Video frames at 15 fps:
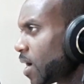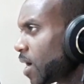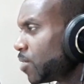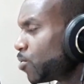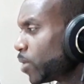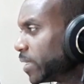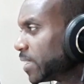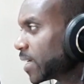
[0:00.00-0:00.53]
And
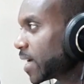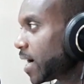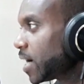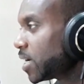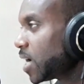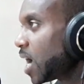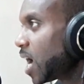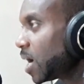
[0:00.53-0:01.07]
Roy Tech
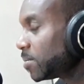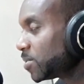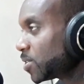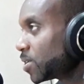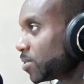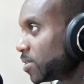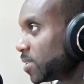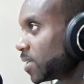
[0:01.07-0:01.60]
had armed
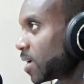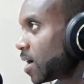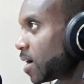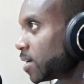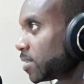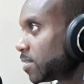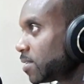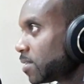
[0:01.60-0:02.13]
security
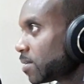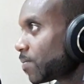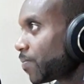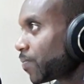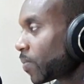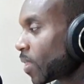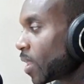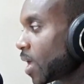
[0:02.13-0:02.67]
guards.
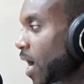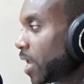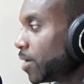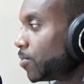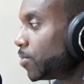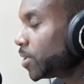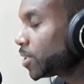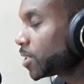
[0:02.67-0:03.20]
And the
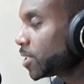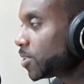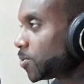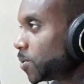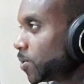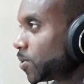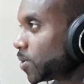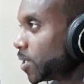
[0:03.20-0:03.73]
rich kids were
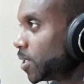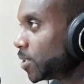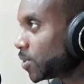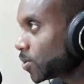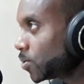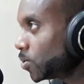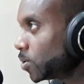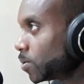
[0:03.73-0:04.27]
in the
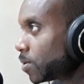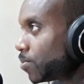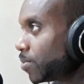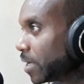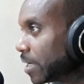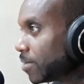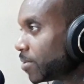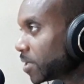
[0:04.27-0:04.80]
school were
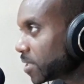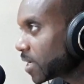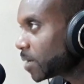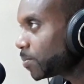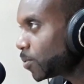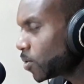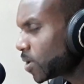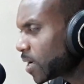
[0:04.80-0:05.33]
reading Rich
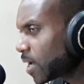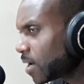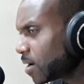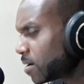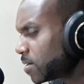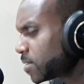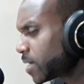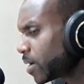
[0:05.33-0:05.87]
Dad Poor Dad. And
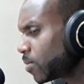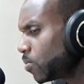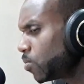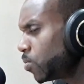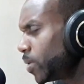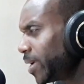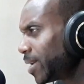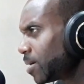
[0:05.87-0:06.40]
I was like,
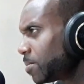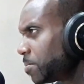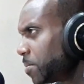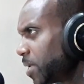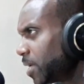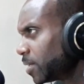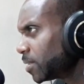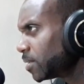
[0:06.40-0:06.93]
wait a
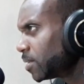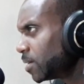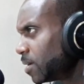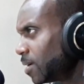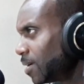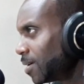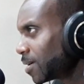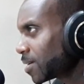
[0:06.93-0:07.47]
minute.
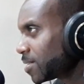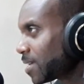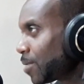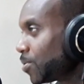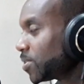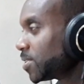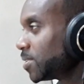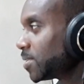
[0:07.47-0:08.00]
Because
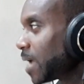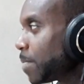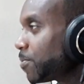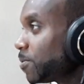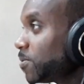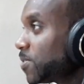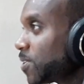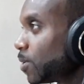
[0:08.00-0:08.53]
I'm
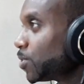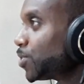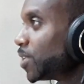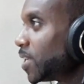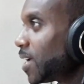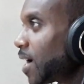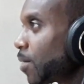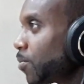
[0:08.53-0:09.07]
from South
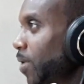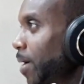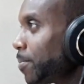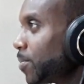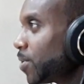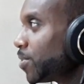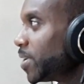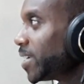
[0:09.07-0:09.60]
Trinidad, where
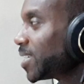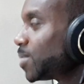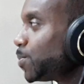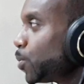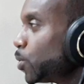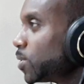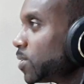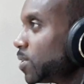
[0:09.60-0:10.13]
I'm not really
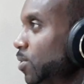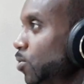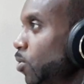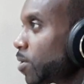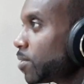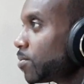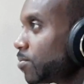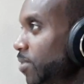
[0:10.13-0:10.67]
exposed to
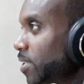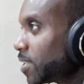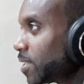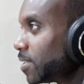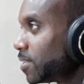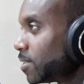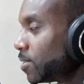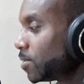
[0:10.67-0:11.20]
North rich
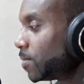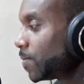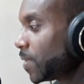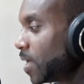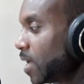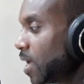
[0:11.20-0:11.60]
kids, you know?